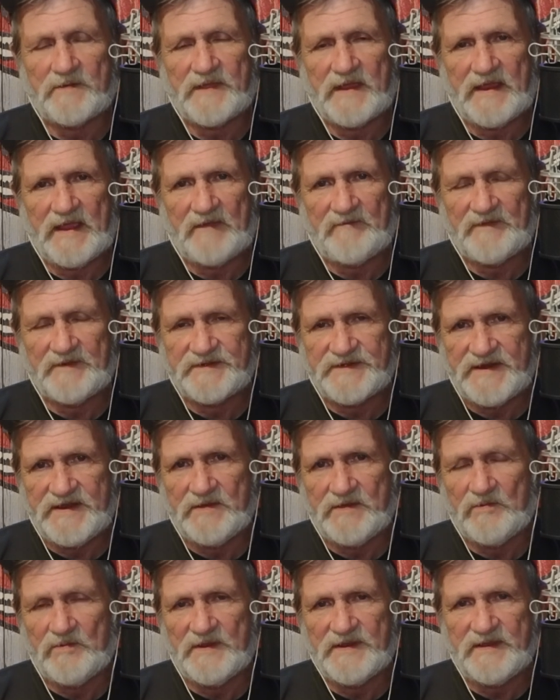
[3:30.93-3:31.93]
They have a
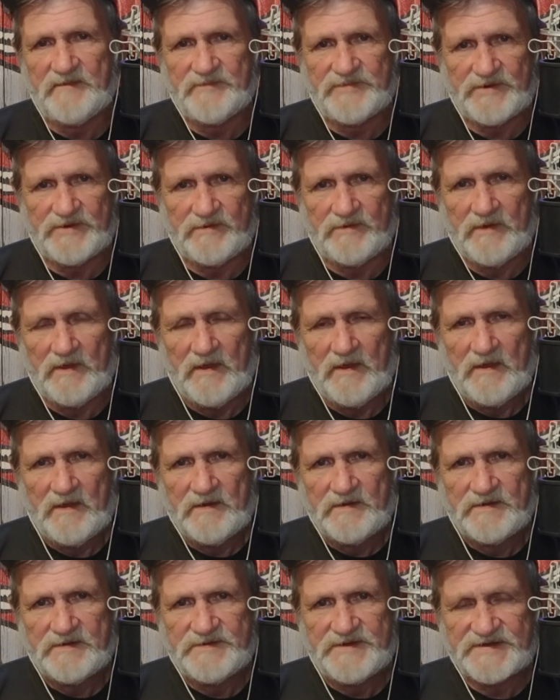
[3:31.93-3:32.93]
deal with him to
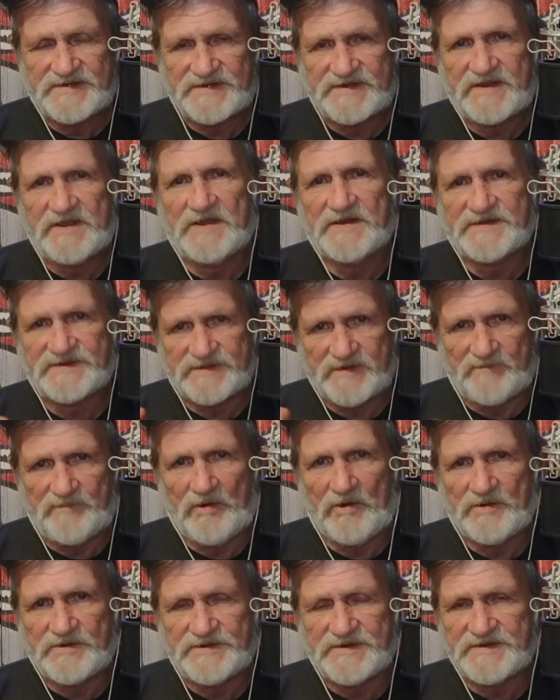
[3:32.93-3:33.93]
discuss the
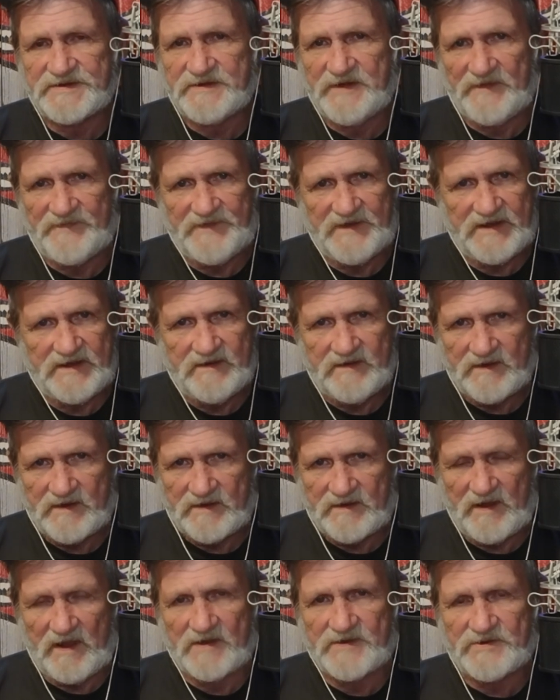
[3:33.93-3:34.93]
purchase, nothing
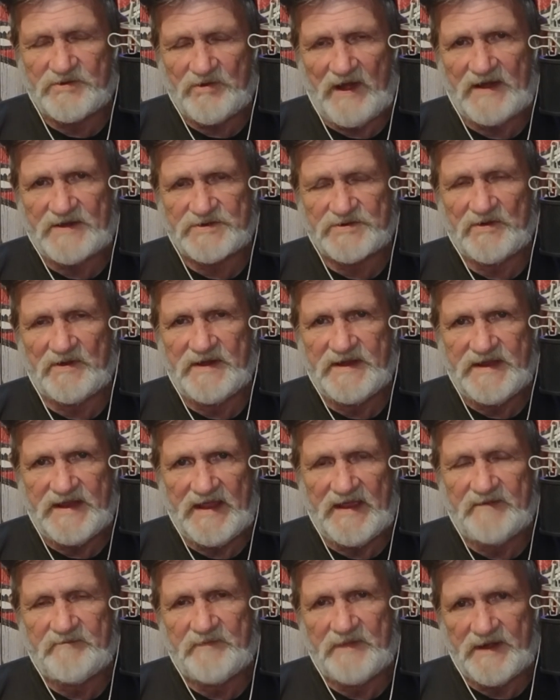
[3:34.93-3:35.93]
contractually
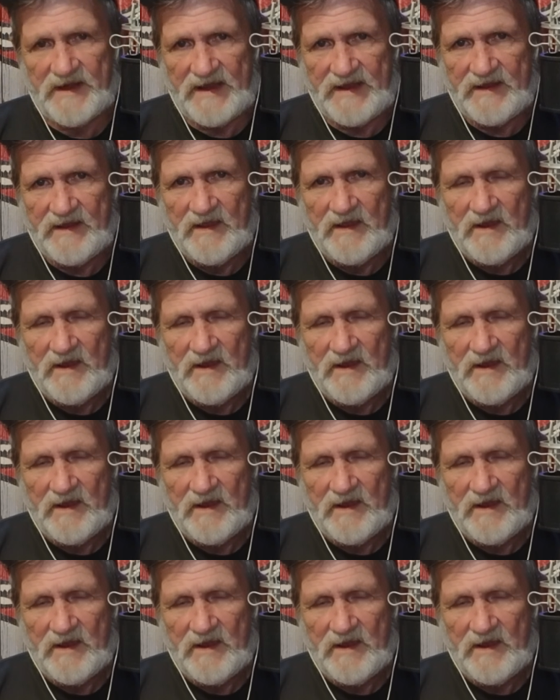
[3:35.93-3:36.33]
yet, but a